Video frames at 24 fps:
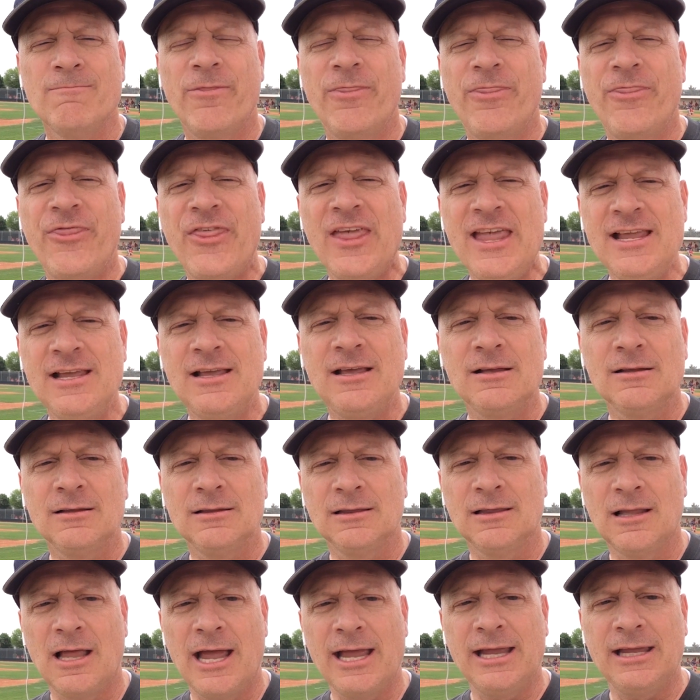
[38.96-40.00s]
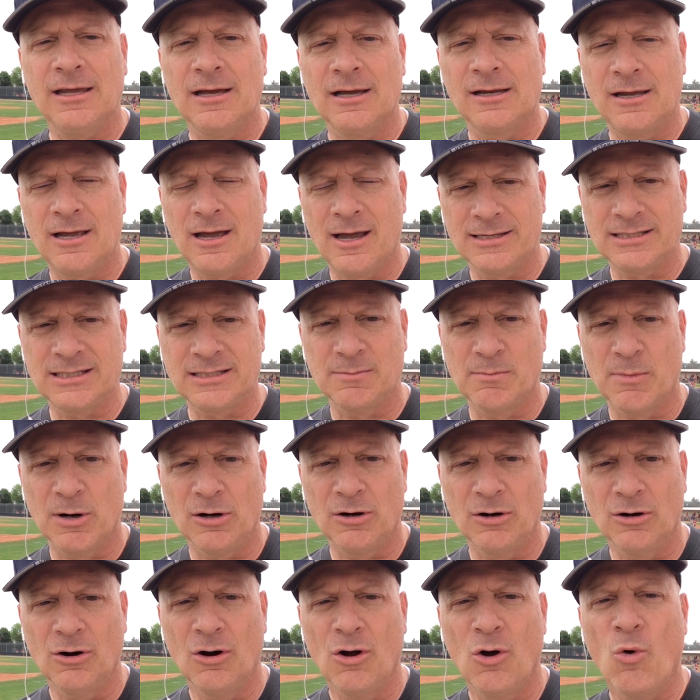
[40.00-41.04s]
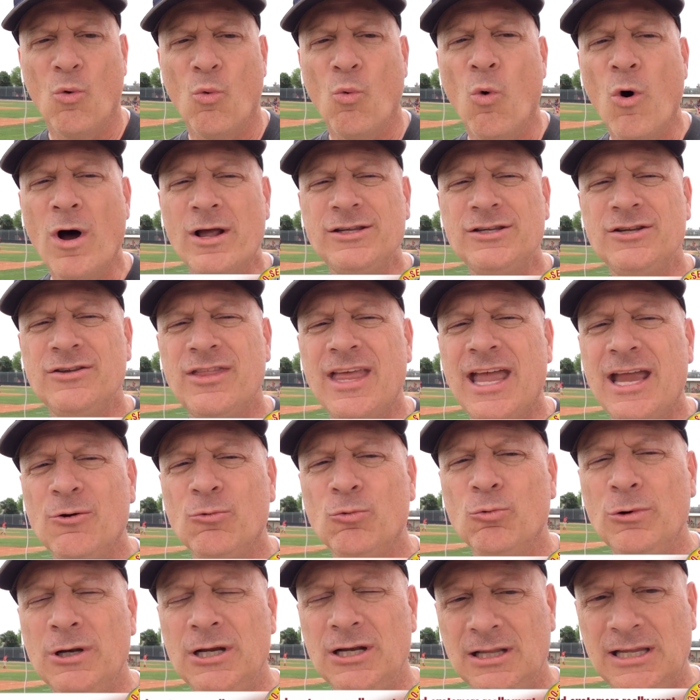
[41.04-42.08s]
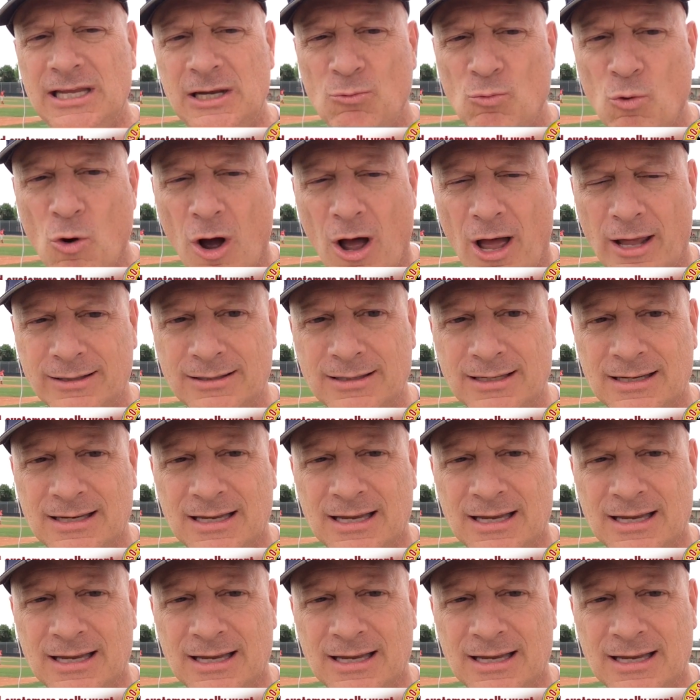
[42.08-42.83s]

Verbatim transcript: Think like a customer. What do they really want?